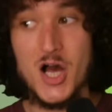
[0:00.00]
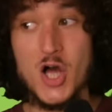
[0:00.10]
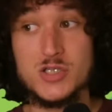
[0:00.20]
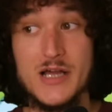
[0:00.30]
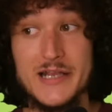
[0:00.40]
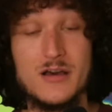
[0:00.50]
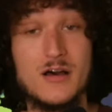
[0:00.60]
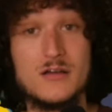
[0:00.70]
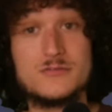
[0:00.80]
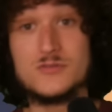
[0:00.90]

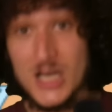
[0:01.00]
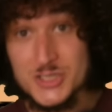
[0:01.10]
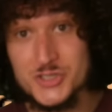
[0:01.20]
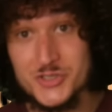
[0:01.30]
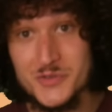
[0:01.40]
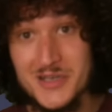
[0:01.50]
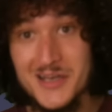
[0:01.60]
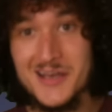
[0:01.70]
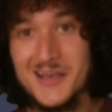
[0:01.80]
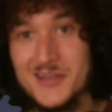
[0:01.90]
of longitude.
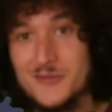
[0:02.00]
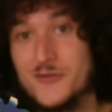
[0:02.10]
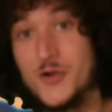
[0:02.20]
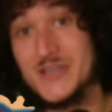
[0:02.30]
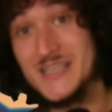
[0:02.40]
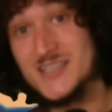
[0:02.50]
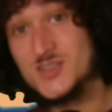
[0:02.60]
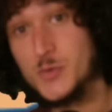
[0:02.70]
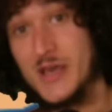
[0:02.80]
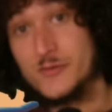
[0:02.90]
In the far
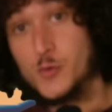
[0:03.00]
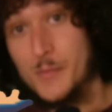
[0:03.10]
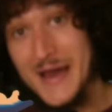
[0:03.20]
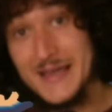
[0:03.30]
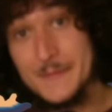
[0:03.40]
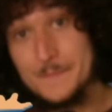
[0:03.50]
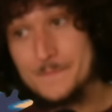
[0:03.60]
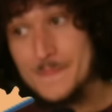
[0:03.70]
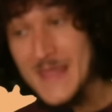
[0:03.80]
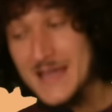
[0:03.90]
east, we have Quebec.
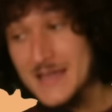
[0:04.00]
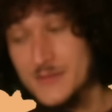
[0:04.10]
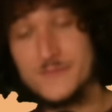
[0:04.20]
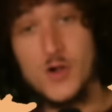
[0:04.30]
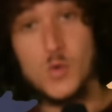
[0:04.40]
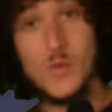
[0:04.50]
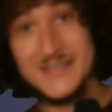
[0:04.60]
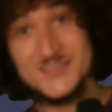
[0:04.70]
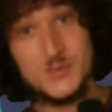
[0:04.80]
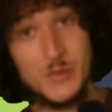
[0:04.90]
In the far
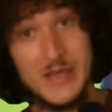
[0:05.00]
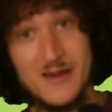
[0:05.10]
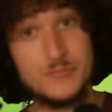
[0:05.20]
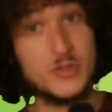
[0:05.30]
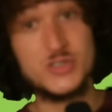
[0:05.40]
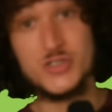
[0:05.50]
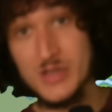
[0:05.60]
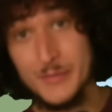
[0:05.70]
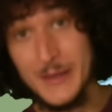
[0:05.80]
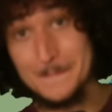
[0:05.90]
west, we have British
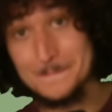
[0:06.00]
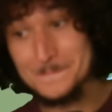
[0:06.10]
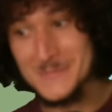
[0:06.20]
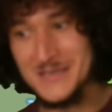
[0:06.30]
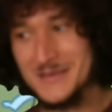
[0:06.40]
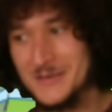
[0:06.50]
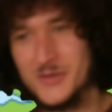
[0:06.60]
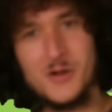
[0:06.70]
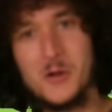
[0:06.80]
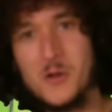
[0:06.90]
Columbia.
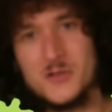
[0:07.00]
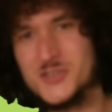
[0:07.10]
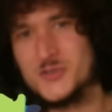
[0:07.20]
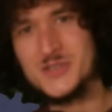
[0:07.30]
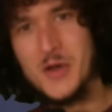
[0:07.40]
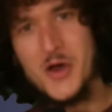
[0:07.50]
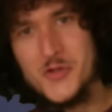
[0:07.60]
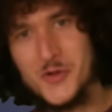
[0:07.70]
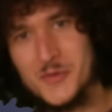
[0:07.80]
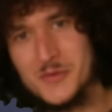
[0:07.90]
There are also some
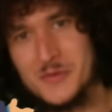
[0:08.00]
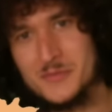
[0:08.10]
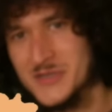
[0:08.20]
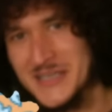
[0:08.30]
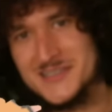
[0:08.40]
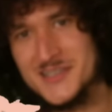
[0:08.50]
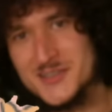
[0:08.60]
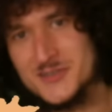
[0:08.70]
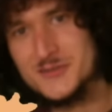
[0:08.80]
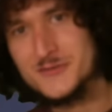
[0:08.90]
other
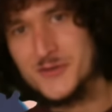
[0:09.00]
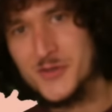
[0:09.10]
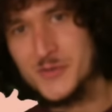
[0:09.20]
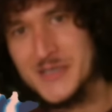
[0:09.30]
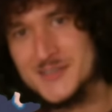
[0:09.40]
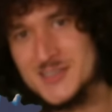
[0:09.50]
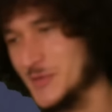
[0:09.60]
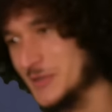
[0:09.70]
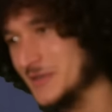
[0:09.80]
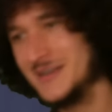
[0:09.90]
places further east,
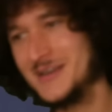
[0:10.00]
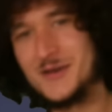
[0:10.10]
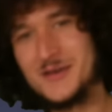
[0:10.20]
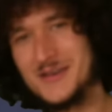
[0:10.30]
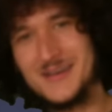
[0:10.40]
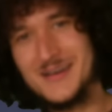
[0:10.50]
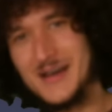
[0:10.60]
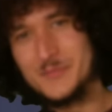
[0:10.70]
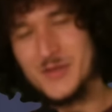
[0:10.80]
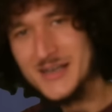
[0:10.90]
but
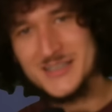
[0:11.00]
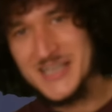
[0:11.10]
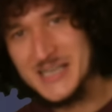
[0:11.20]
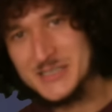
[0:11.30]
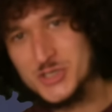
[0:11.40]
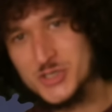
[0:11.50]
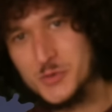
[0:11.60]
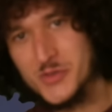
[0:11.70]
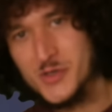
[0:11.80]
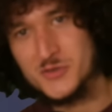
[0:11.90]
I'm not exactly sure
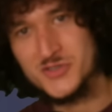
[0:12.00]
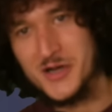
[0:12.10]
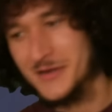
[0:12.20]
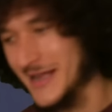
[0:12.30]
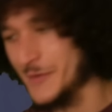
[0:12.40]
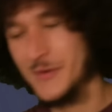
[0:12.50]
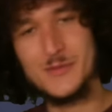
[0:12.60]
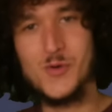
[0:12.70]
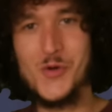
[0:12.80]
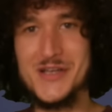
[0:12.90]
what those are. Anyway, the
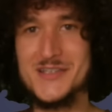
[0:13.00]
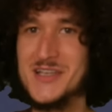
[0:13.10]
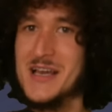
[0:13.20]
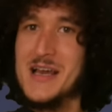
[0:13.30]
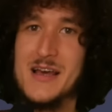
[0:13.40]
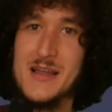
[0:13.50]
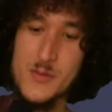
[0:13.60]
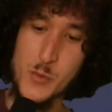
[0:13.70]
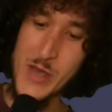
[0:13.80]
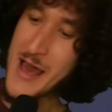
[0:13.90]
point is,
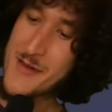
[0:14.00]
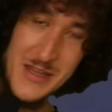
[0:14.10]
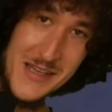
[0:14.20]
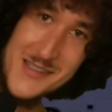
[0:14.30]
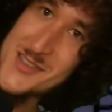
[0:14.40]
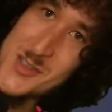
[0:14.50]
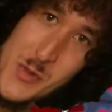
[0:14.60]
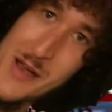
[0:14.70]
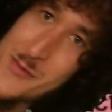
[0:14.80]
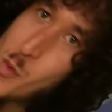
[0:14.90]
we have easts, we have the